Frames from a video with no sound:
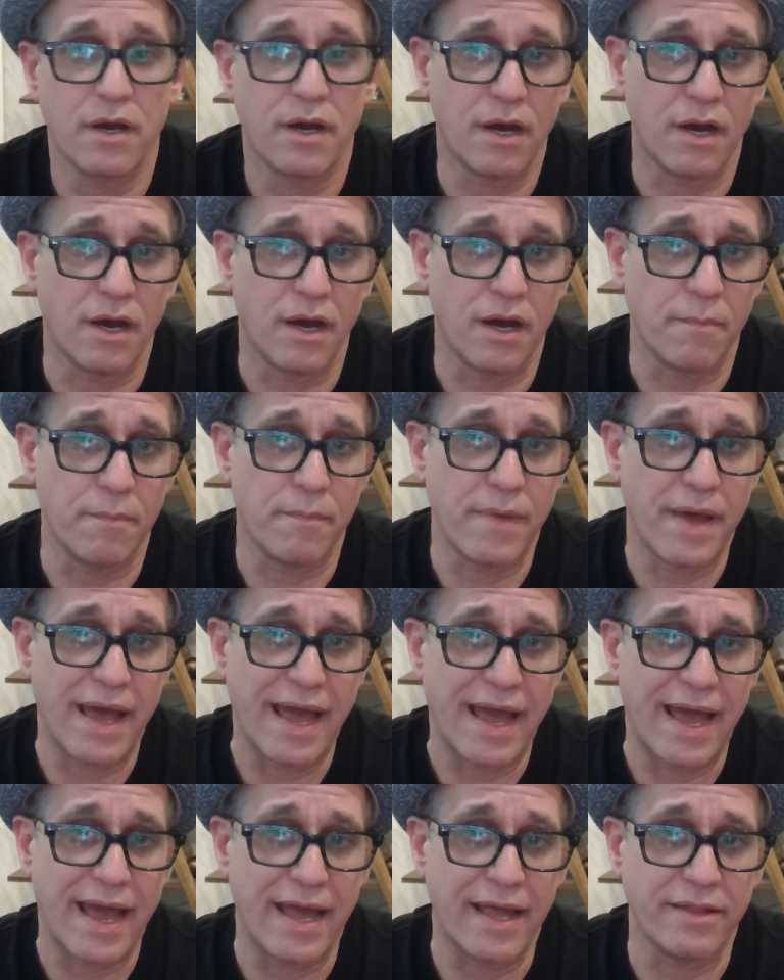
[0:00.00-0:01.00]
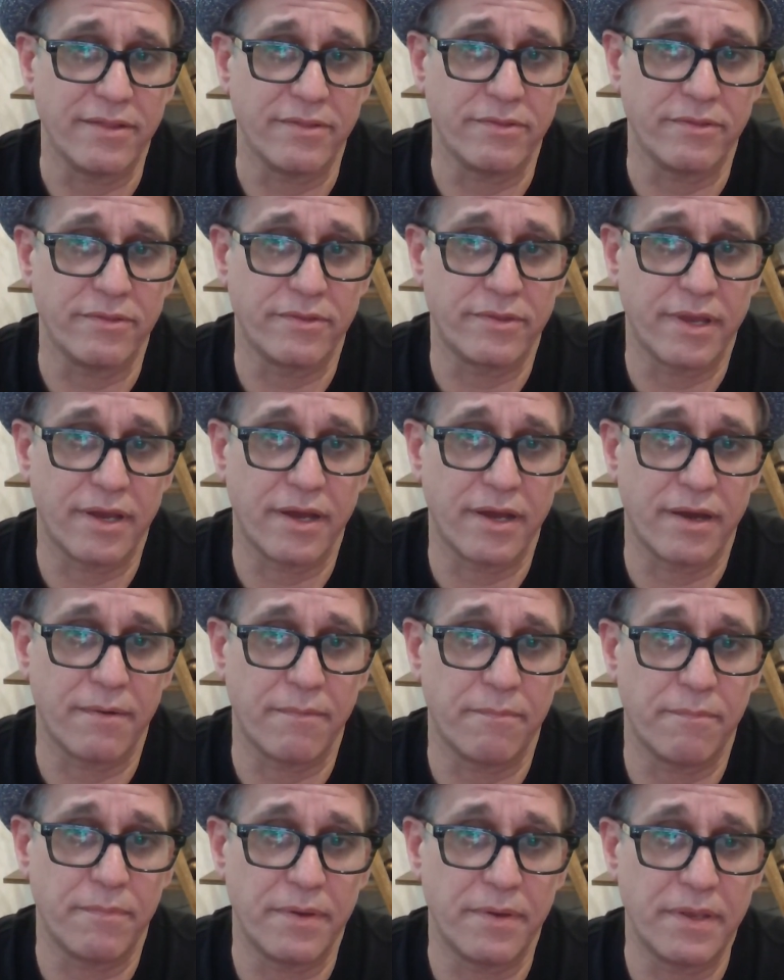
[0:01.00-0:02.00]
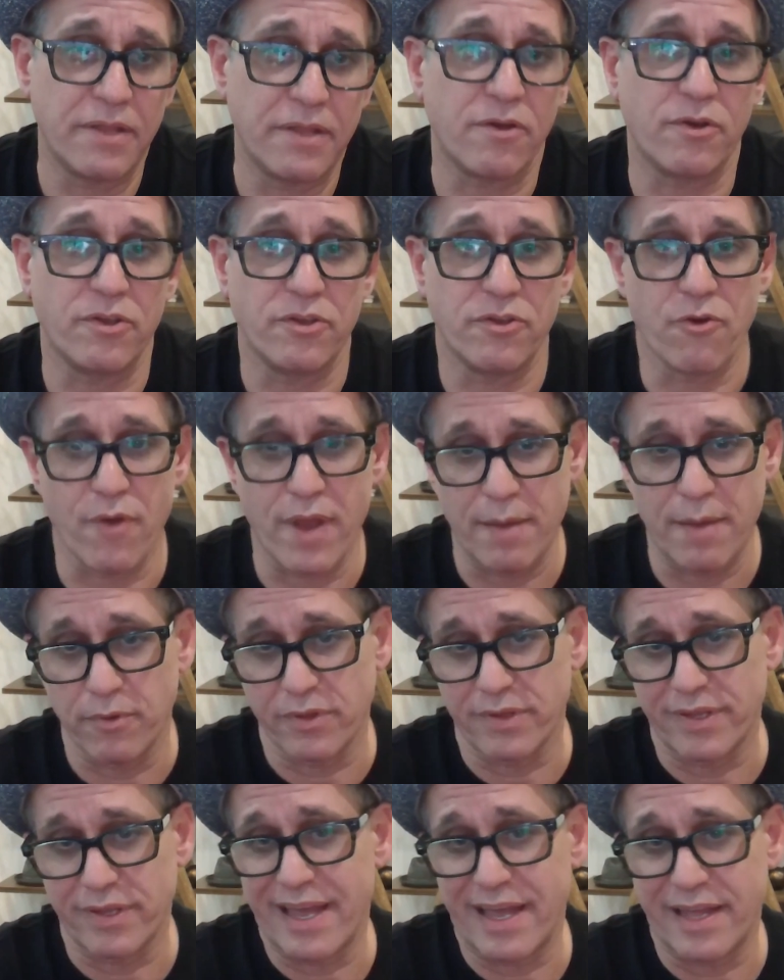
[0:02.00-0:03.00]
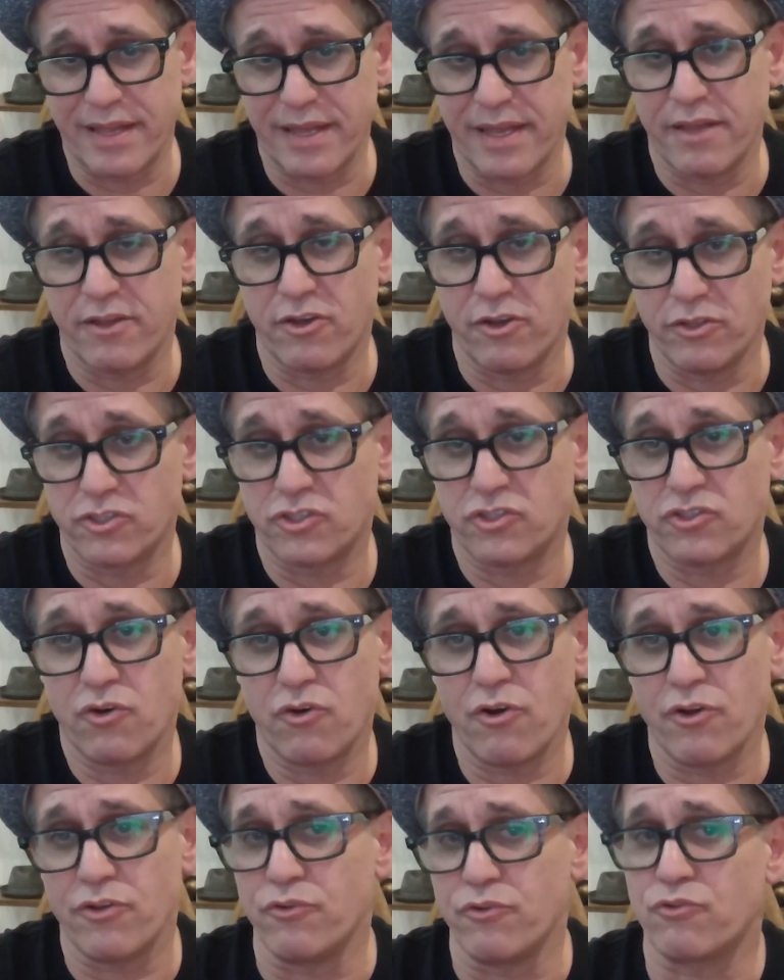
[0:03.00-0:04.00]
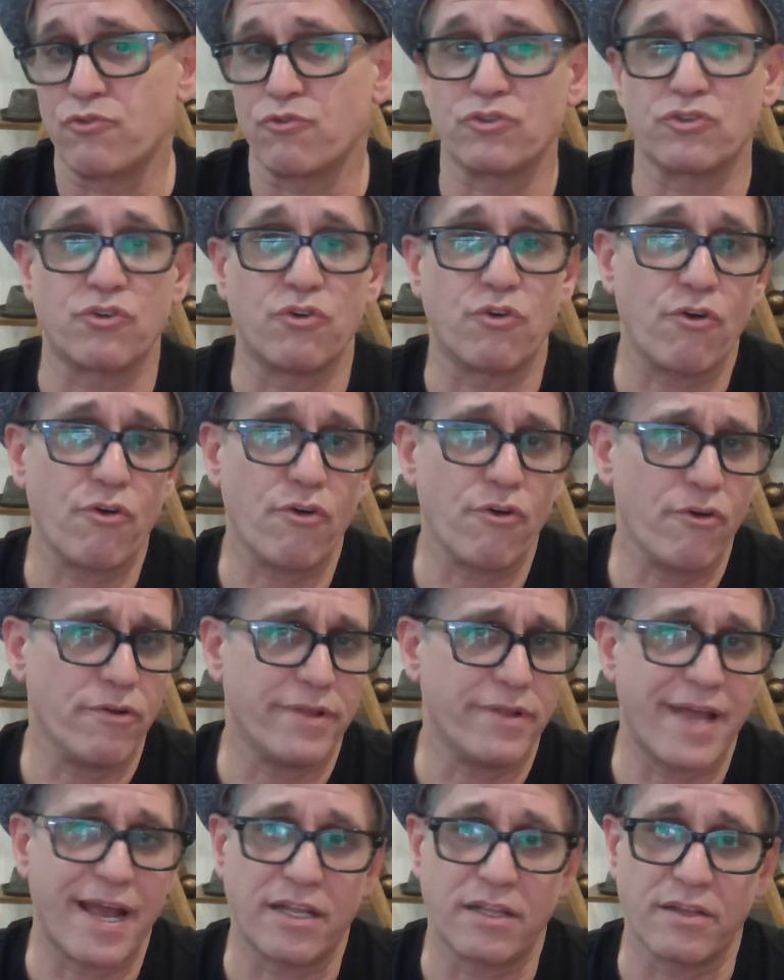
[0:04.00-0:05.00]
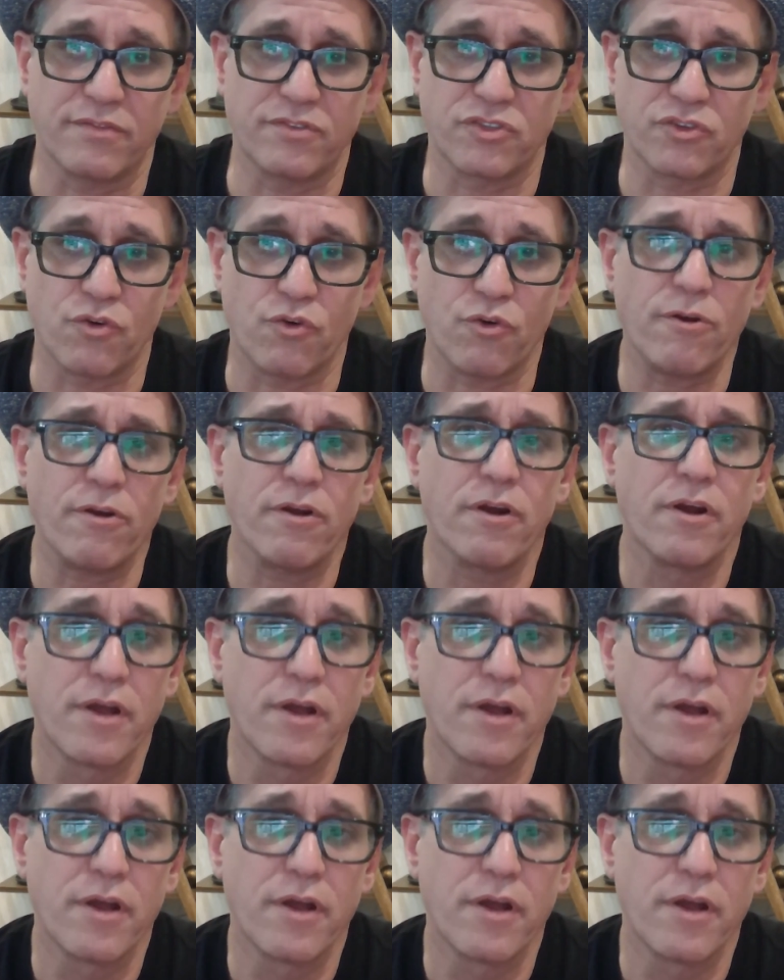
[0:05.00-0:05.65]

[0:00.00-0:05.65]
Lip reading: And you're able to get a good score, a neutral score, or a negative score.